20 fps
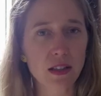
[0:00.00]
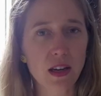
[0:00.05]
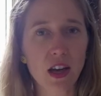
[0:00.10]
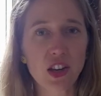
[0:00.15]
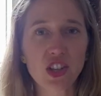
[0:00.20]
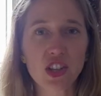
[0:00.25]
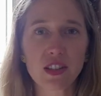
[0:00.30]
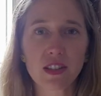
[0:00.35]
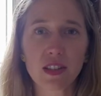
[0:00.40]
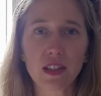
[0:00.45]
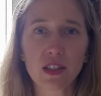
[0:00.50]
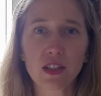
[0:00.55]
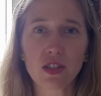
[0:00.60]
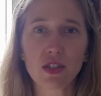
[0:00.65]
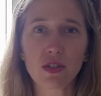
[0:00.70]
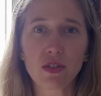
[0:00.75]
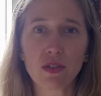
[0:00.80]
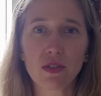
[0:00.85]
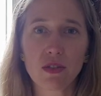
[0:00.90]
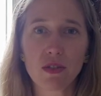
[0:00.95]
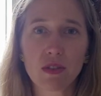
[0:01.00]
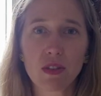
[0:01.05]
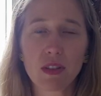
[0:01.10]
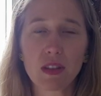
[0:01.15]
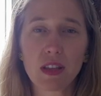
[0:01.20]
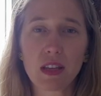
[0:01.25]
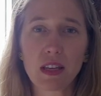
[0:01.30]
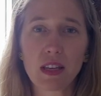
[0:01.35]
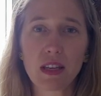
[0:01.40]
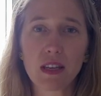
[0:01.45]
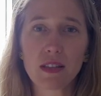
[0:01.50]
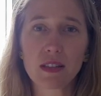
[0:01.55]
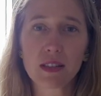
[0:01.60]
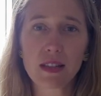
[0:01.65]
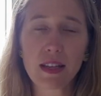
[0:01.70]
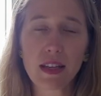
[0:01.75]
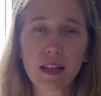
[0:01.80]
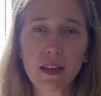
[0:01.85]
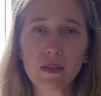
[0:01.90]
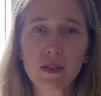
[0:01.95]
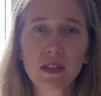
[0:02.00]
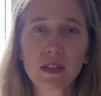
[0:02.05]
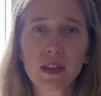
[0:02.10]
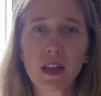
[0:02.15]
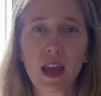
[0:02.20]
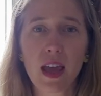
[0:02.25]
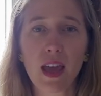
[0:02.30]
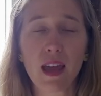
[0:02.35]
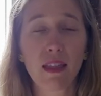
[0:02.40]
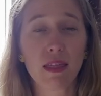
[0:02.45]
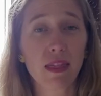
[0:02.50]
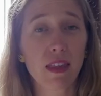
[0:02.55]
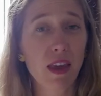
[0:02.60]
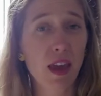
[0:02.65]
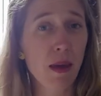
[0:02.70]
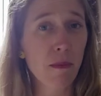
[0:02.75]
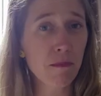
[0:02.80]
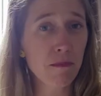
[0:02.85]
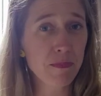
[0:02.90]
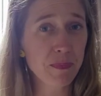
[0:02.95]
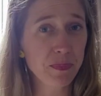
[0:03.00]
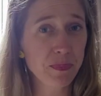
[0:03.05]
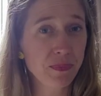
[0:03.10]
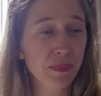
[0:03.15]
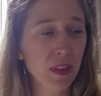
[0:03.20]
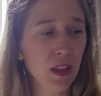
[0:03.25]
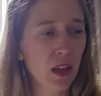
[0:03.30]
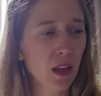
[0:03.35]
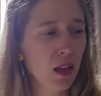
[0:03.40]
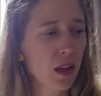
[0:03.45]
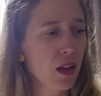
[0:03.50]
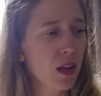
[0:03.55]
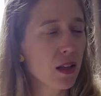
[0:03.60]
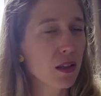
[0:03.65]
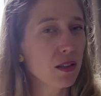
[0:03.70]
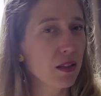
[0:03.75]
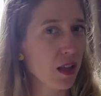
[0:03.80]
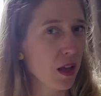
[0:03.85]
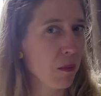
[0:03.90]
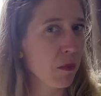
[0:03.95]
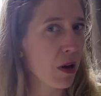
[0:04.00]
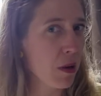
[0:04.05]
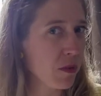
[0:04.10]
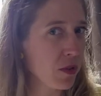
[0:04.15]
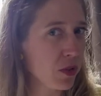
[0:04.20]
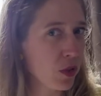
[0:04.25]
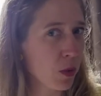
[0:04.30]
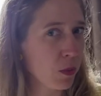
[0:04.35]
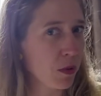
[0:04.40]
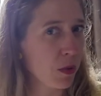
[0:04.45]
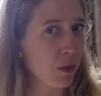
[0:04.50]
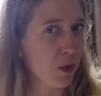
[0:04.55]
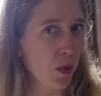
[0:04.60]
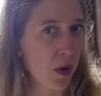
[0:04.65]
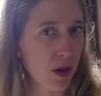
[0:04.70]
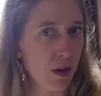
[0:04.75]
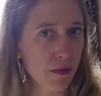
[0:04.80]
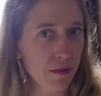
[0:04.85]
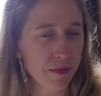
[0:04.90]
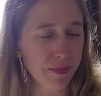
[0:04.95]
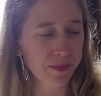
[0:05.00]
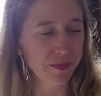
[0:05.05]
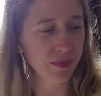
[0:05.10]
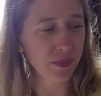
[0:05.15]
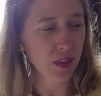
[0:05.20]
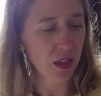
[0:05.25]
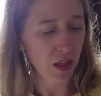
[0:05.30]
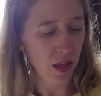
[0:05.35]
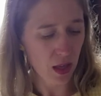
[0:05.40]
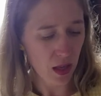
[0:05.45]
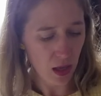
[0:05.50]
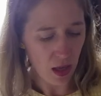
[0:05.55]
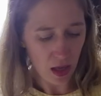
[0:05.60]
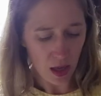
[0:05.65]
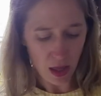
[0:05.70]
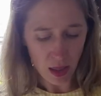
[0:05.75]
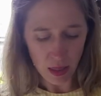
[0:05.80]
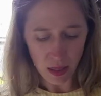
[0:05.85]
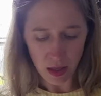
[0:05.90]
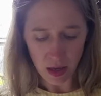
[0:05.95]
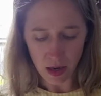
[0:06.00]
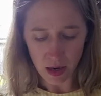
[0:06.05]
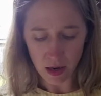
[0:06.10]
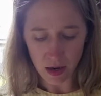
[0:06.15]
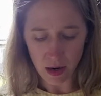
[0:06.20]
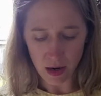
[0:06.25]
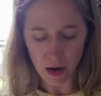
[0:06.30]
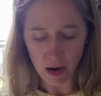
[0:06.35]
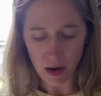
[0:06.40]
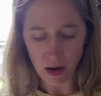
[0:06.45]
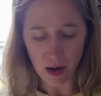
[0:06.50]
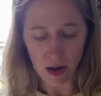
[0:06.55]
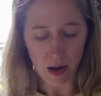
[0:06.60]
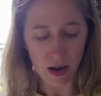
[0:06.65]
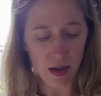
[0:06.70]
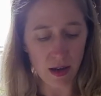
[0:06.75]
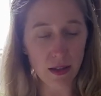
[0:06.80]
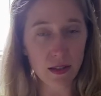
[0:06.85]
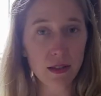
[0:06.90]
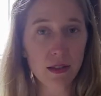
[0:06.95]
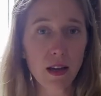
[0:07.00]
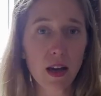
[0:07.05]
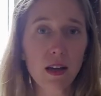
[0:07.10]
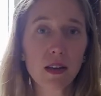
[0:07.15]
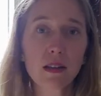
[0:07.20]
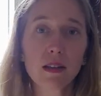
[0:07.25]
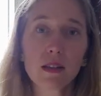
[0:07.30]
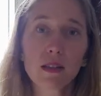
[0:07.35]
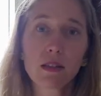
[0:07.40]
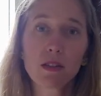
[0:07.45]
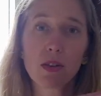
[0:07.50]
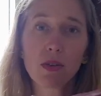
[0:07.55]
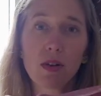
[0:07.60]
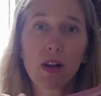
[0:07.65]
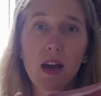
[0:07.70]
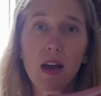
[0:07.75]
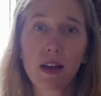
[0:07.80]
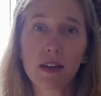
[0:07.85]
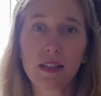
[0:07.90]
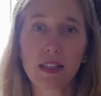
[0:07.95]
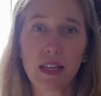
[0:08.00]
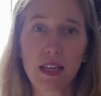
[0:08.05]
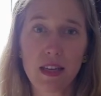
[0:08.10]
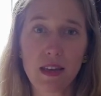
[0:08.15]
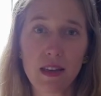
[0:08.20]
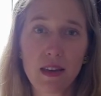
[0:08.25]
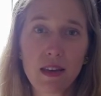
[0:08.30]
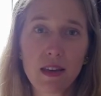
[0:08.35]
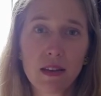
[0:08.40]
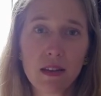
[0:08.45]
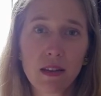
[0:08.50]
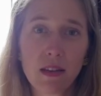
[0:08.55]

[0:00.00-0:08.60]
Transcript: I just need to do the sleeves and the hem. So that might be job number one. Then I started the solar tee